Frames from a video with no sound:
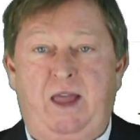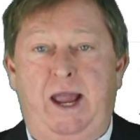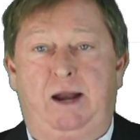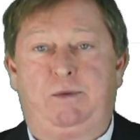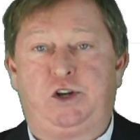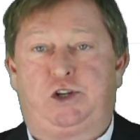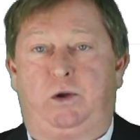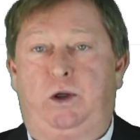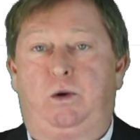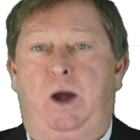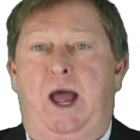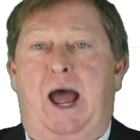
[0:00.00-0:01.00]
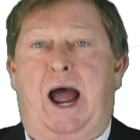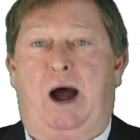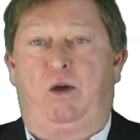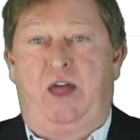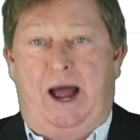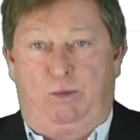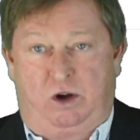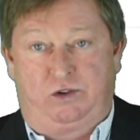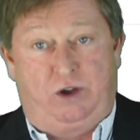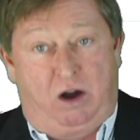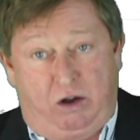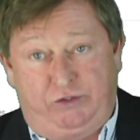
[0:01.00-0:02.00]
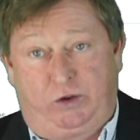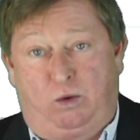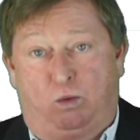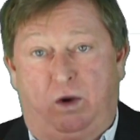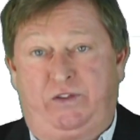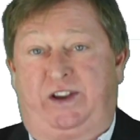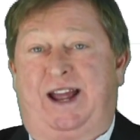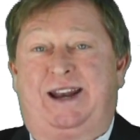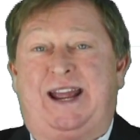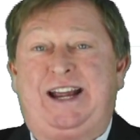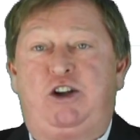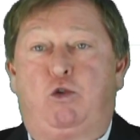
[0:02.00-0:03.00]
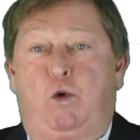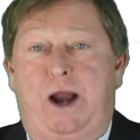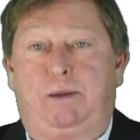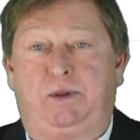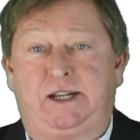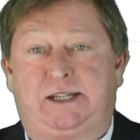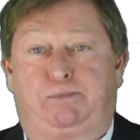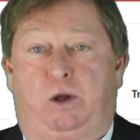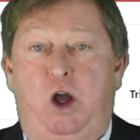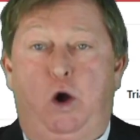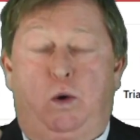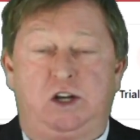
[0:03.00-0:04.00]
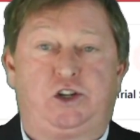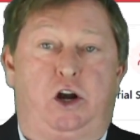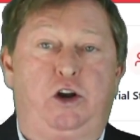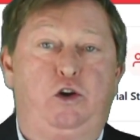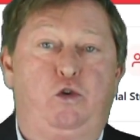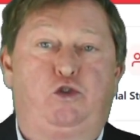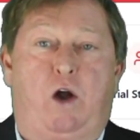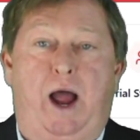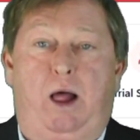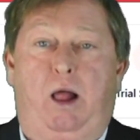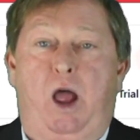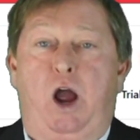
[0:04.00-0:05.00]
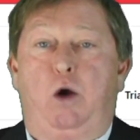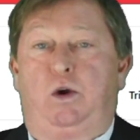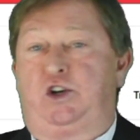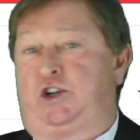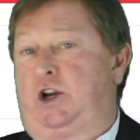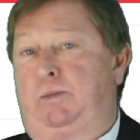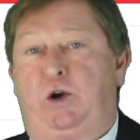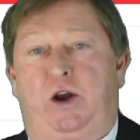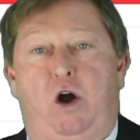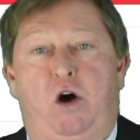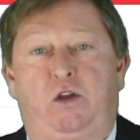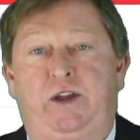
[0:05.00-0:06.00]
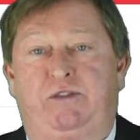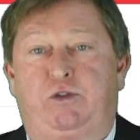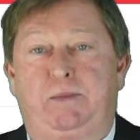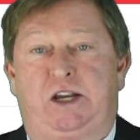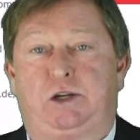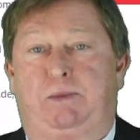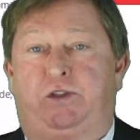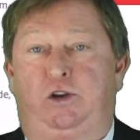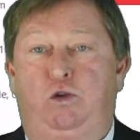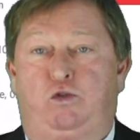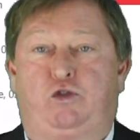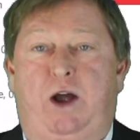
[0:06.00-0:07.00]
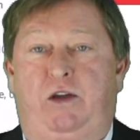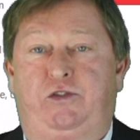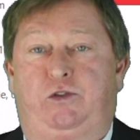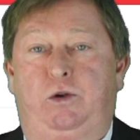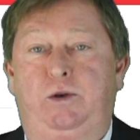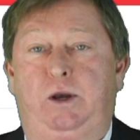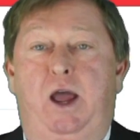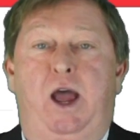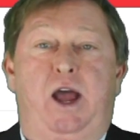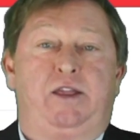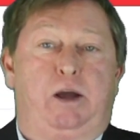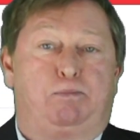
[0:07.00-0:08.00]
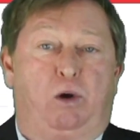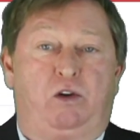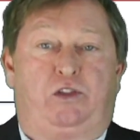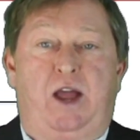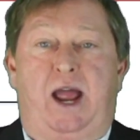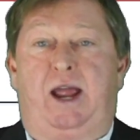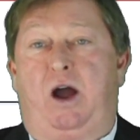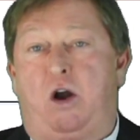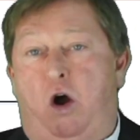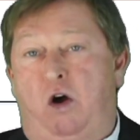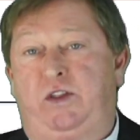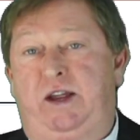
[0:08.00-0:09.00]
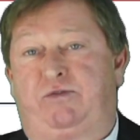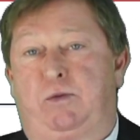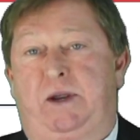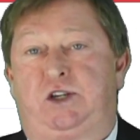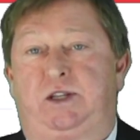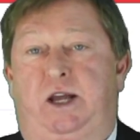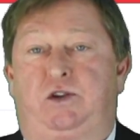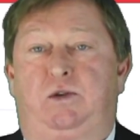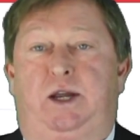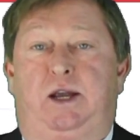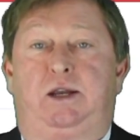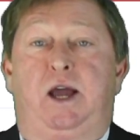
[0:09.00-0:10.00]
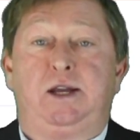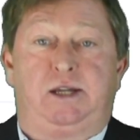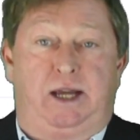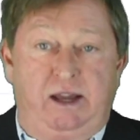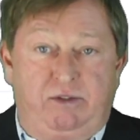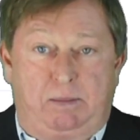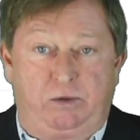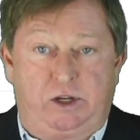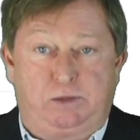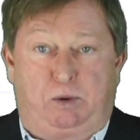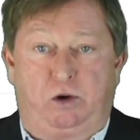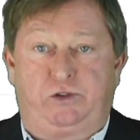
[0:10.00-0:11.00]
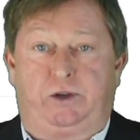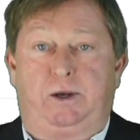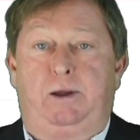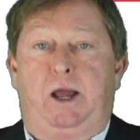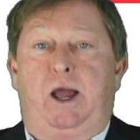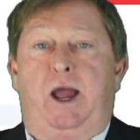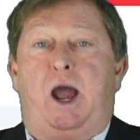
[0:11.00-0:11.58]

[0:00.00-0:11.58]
And I'm going to show you how that works. Also, once again, incredibly simple. We're going to start a new trial. We're just going to put in all the information about the new trial student, their birthday, and all the information that you need to give about this person.